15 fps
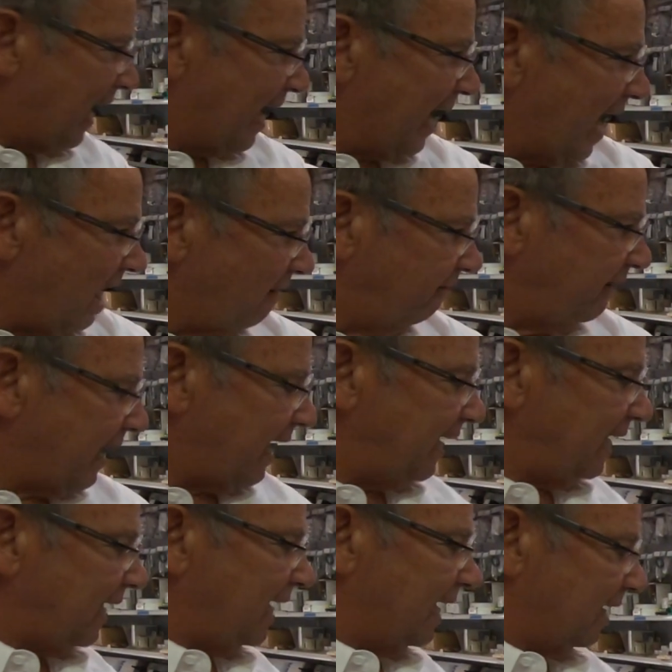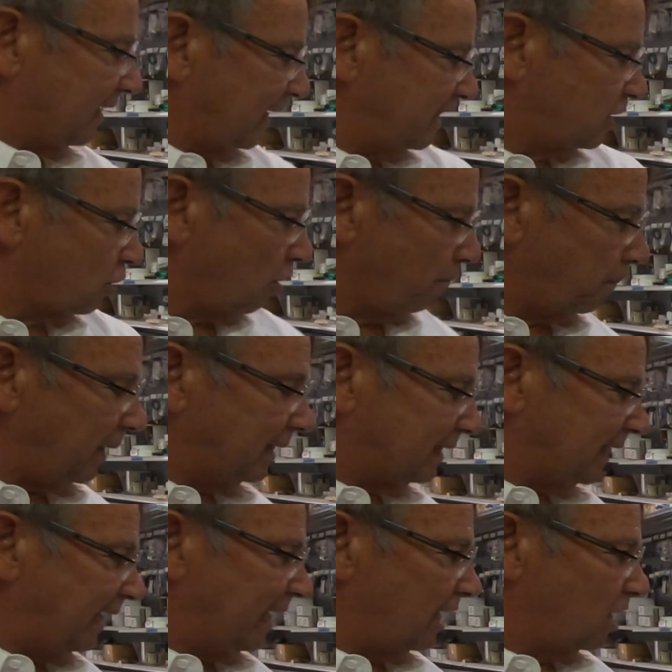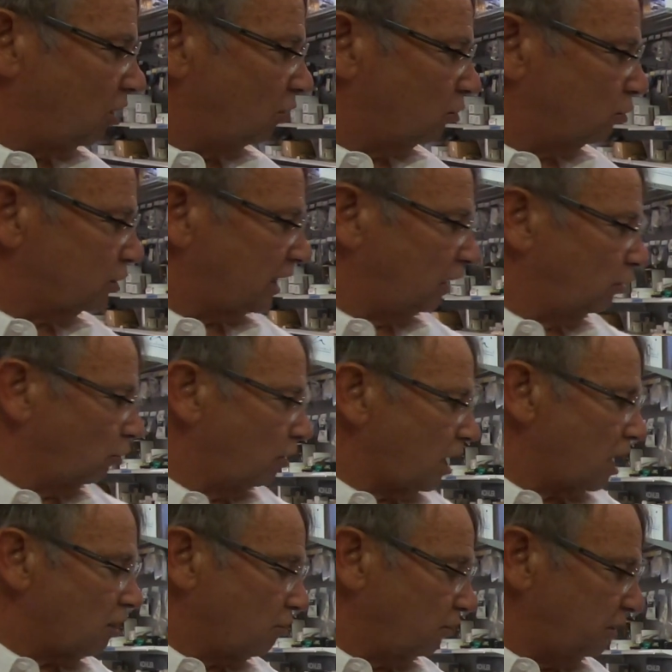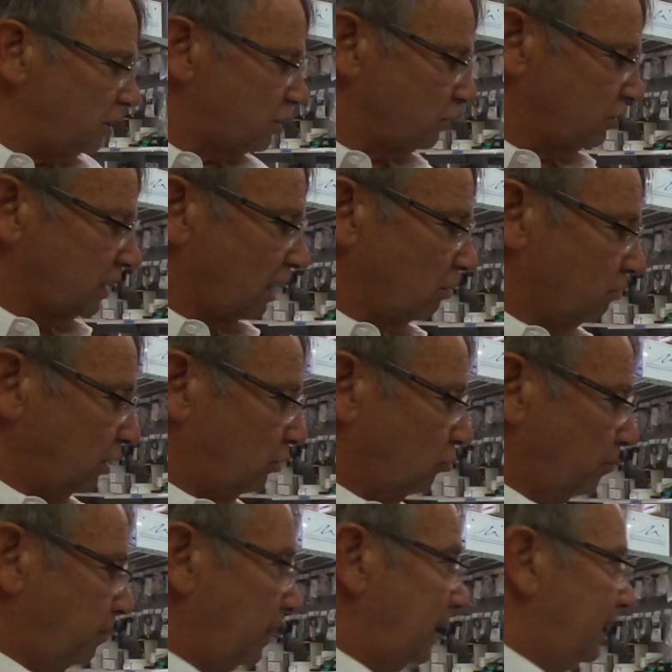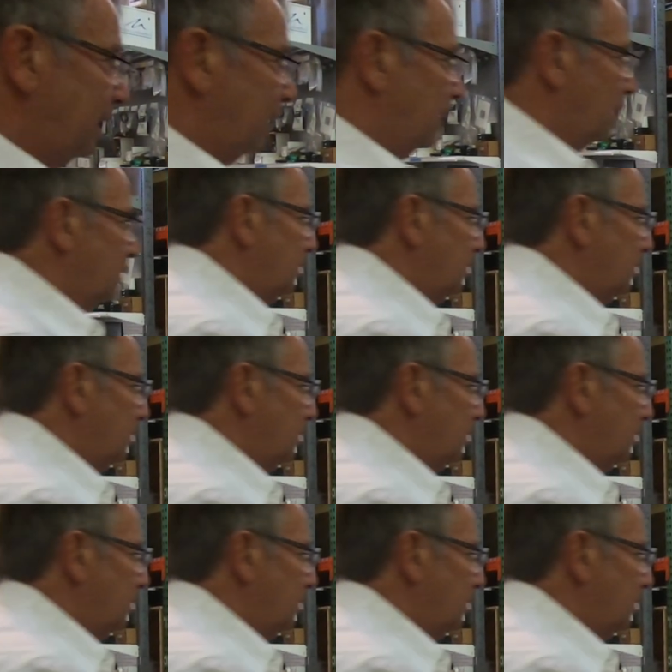an area in here that is completely enclosed and the air conditions are going to be there.